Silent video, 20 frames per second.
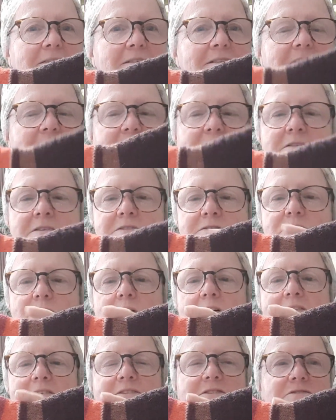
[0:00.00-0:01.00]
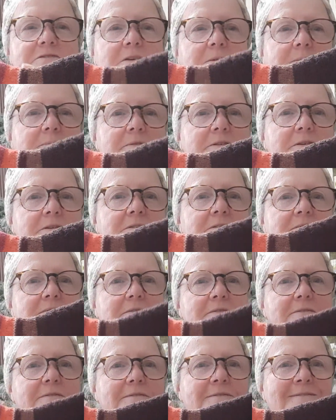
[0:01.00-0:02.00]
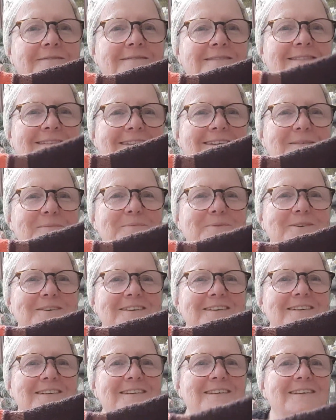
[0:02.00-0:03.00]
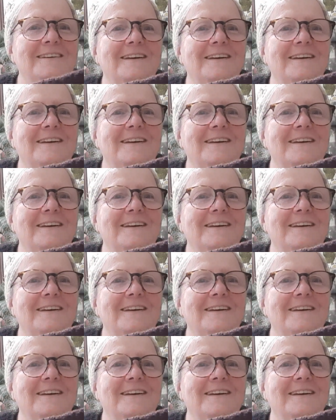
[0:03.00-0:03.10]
Even this white strip that I put in.